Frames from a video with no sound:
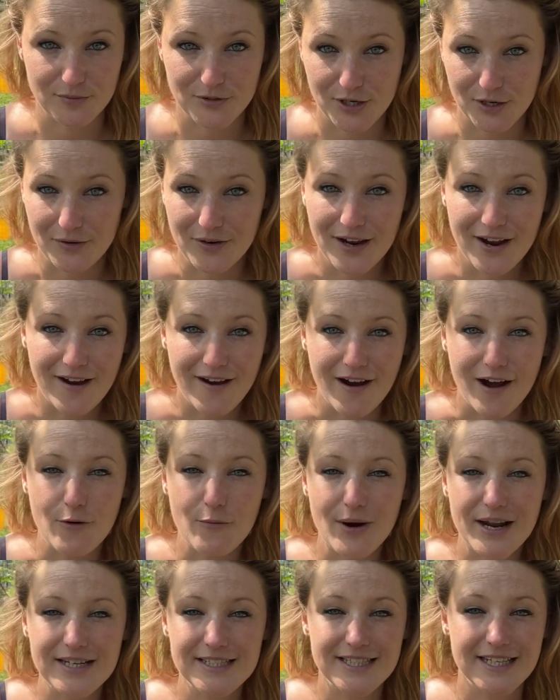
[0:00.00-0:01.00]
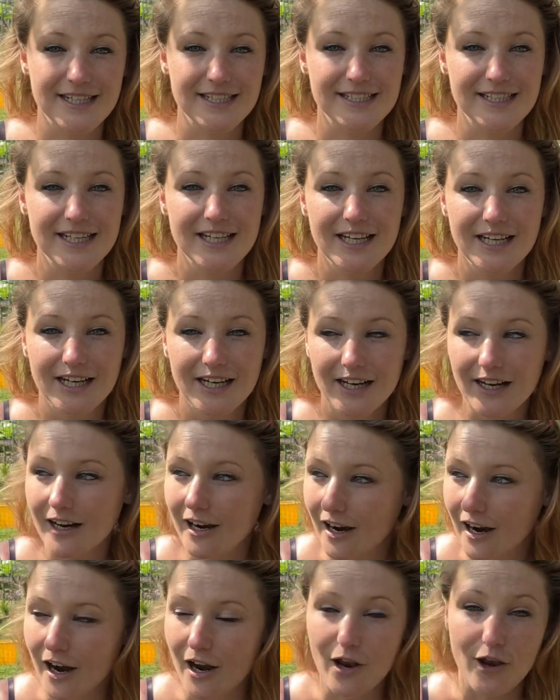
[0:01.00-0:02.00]
So I waited
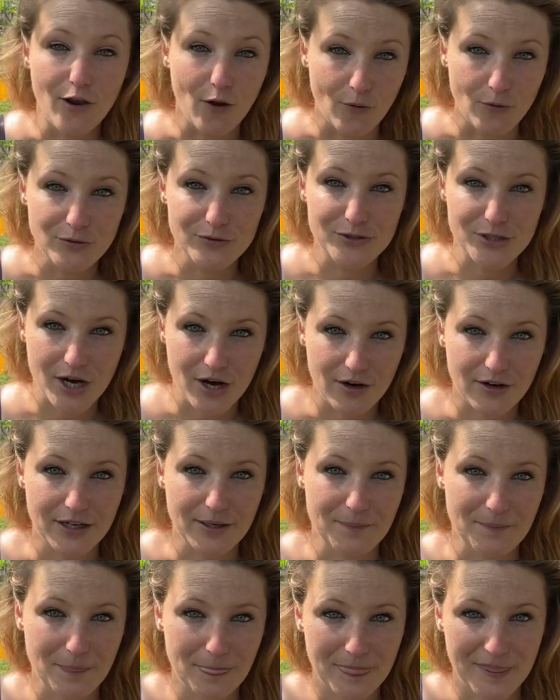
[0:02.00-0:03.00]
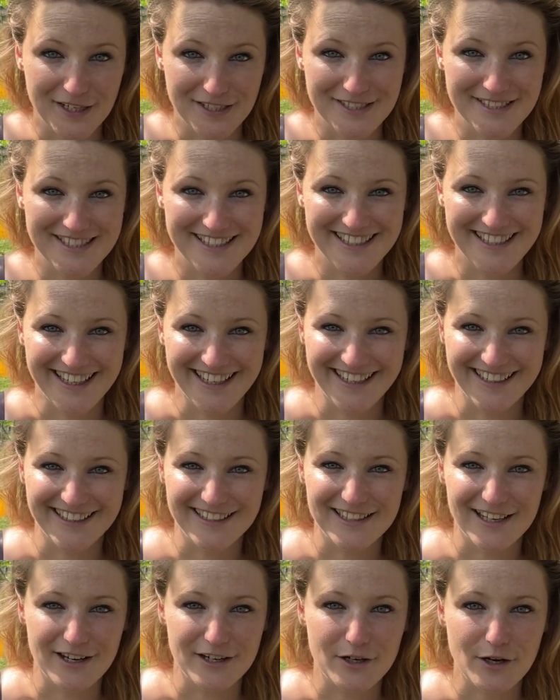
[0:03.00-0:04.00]
a long time this year.
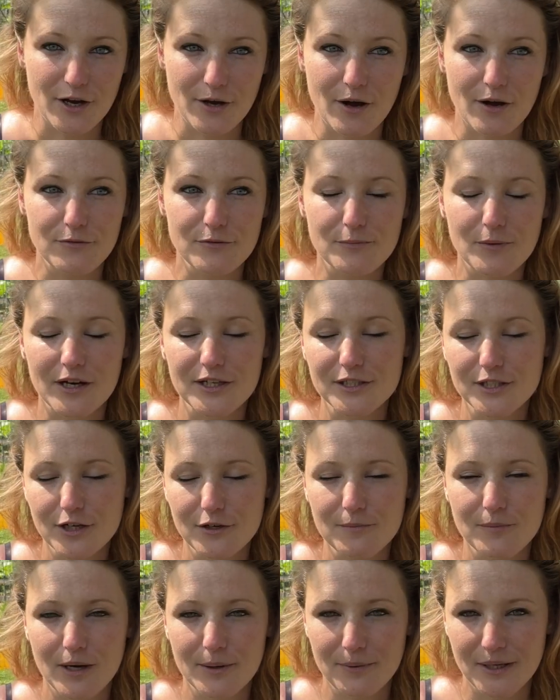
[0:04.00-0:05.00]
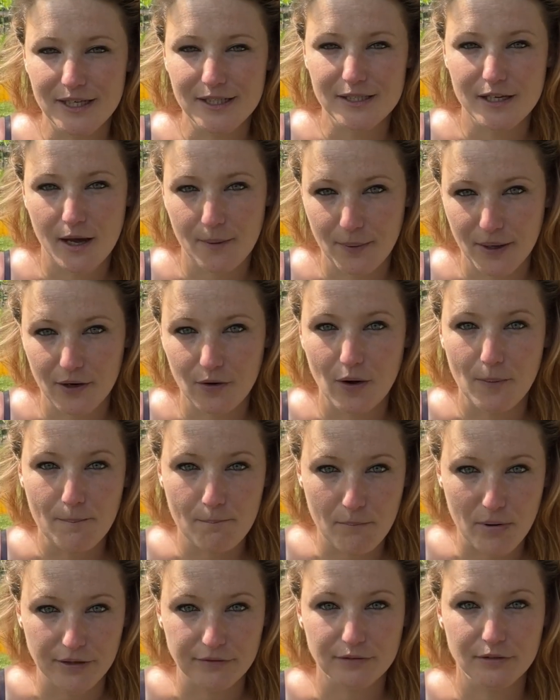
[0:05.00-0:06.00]
Like I sowed my beans about a
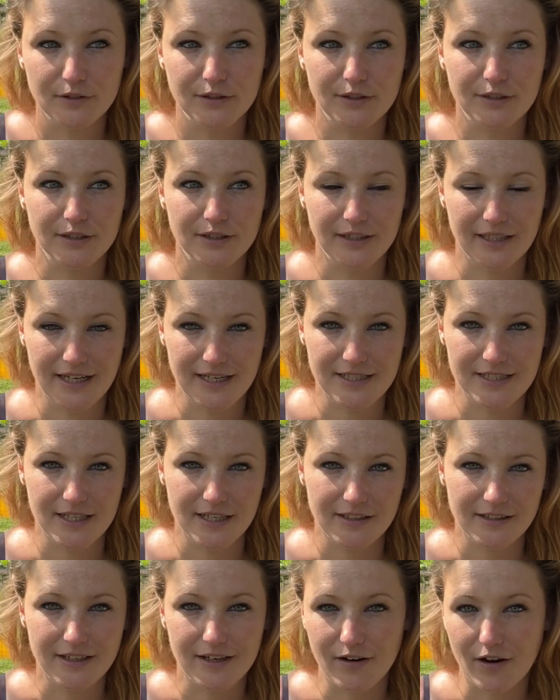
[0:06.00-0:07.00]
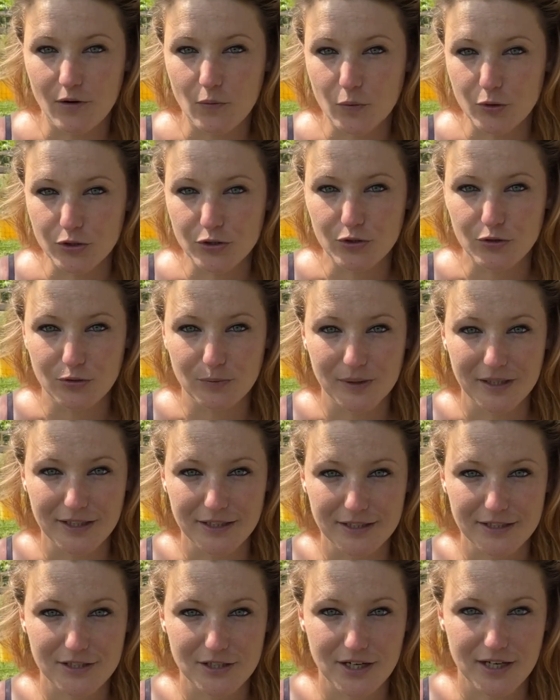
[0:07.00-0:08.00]
month later than I would normally
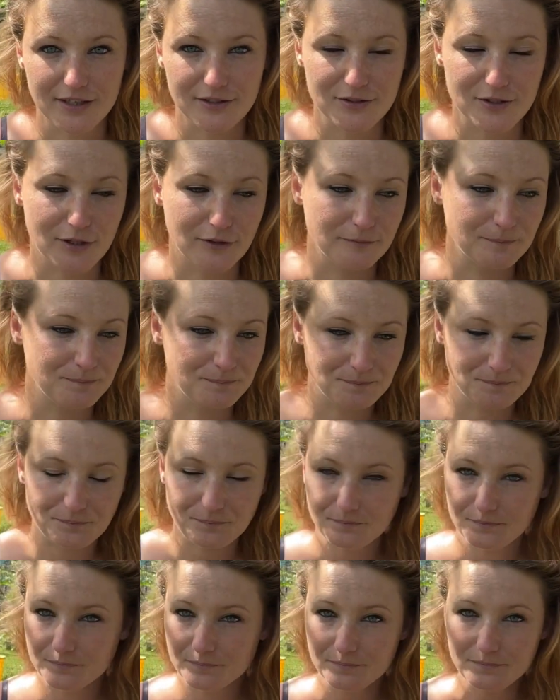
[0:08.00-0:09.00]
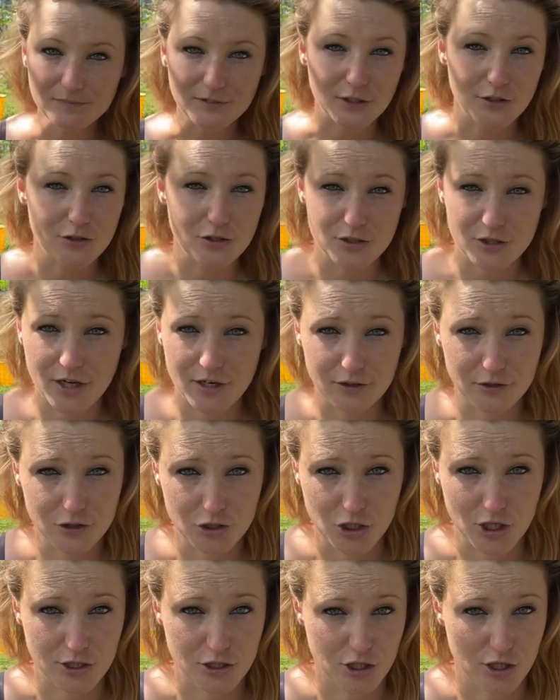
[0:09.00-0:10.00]
this year. So you just kind of
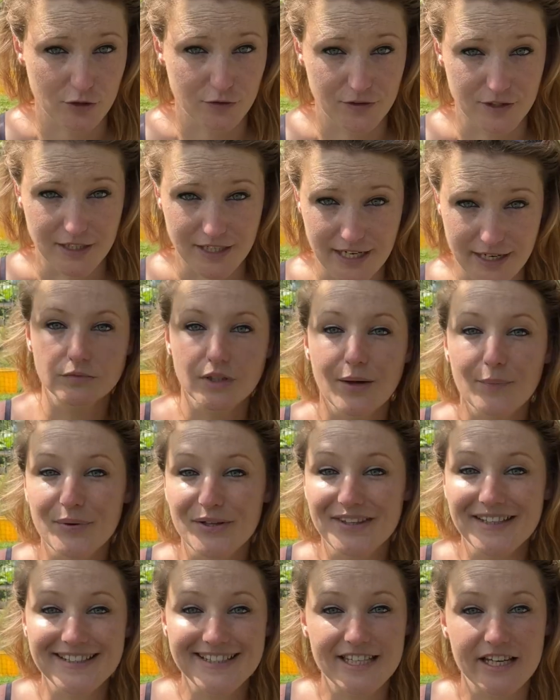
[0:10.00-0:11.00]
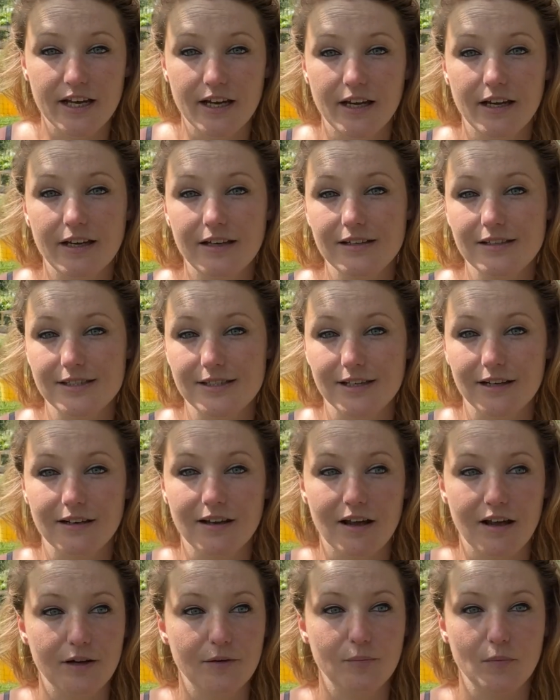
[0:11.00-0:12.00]
judge it on the year. But this year it is
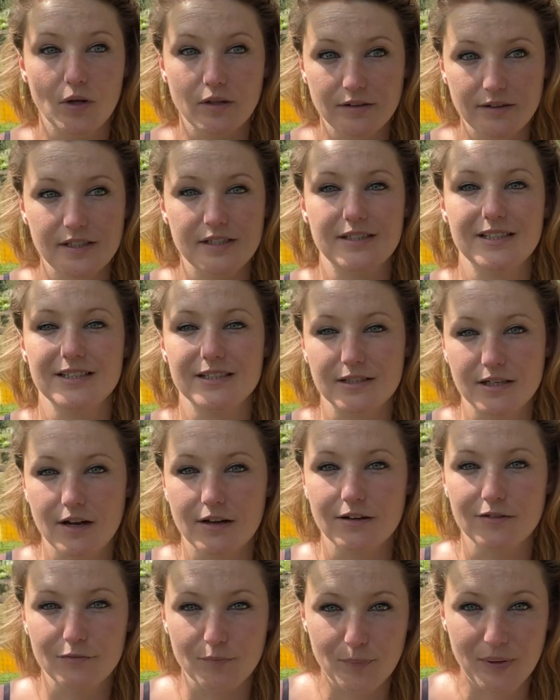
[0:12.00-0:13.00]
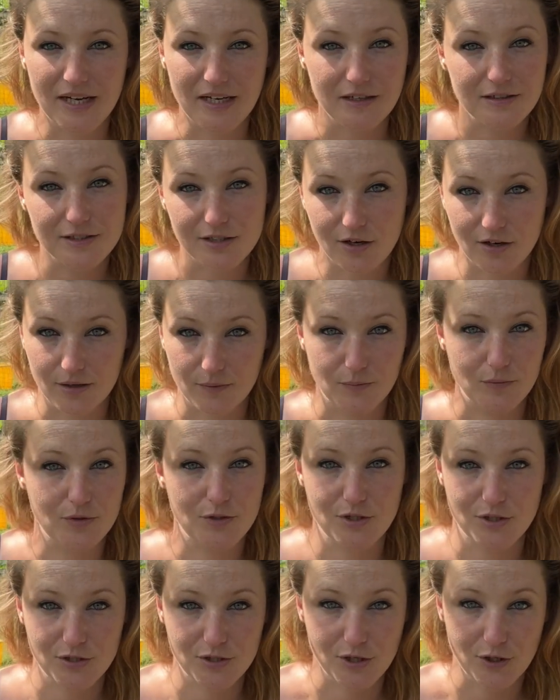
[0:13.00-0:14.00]
like, this is kind of peak time
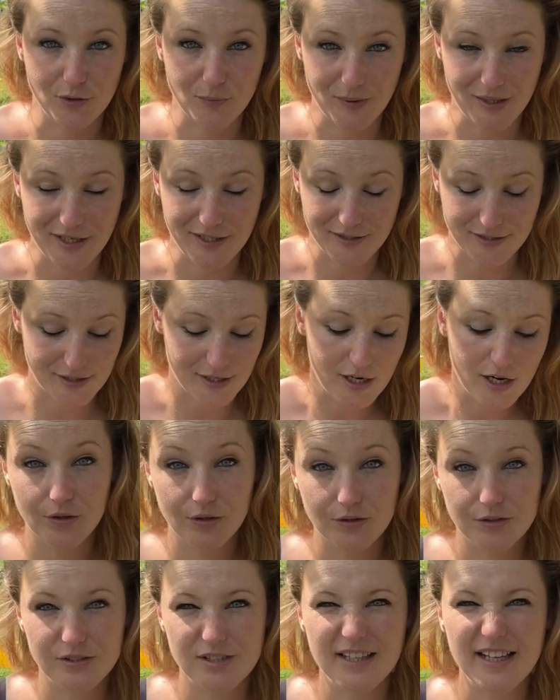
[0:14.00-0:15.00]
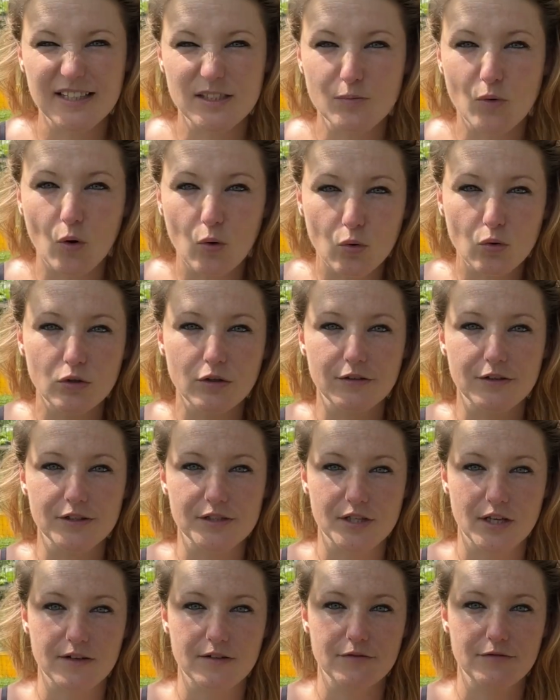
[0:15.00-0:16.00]
to sow beans. So that's all of the
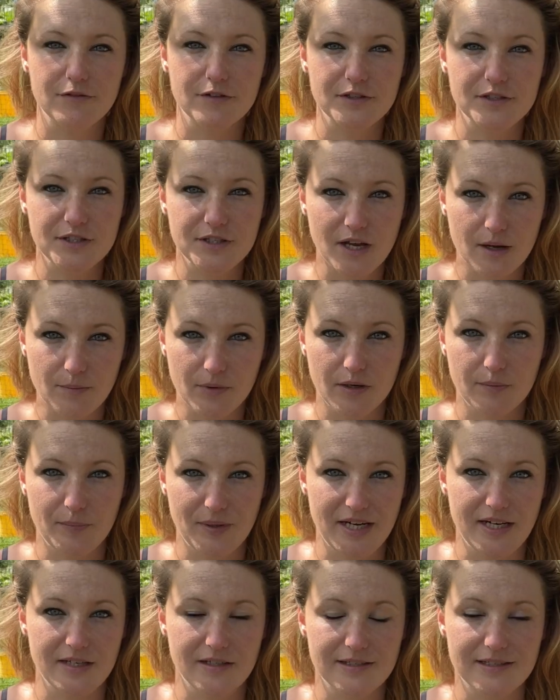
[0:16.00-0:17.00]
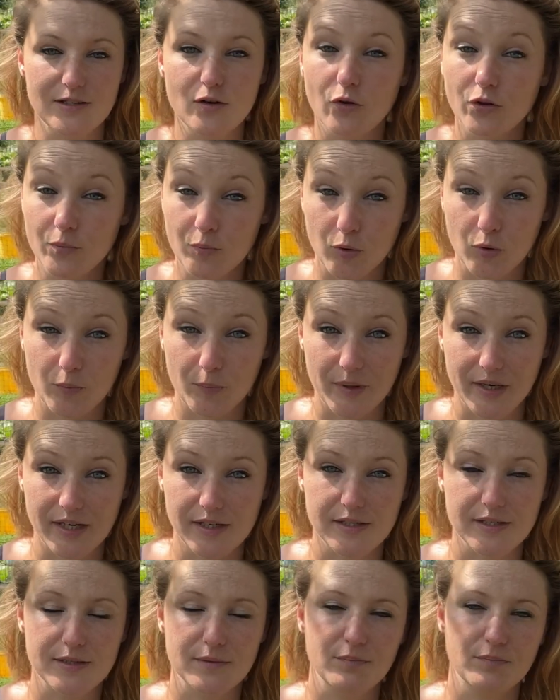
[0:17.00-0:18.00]
sort of summer beans, not the broad
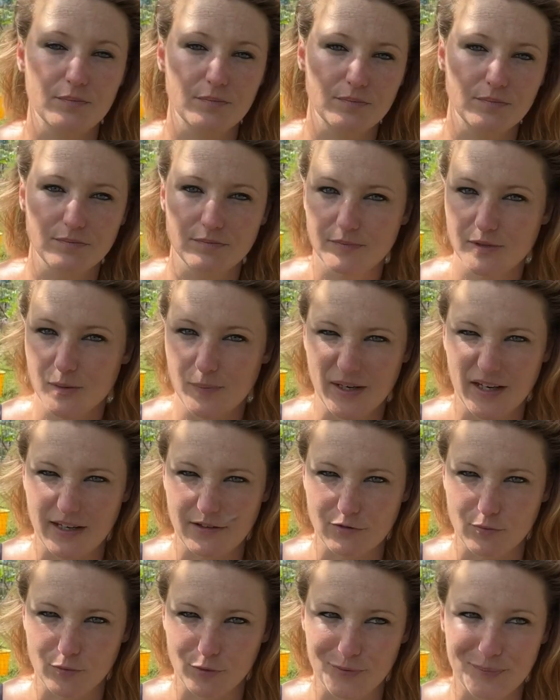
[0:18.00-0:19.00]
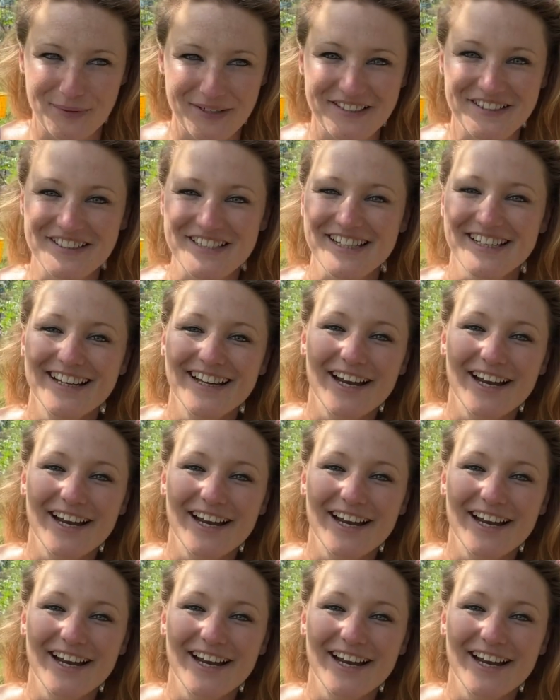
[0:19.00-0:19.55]
beans. It's a bit late for broad beans.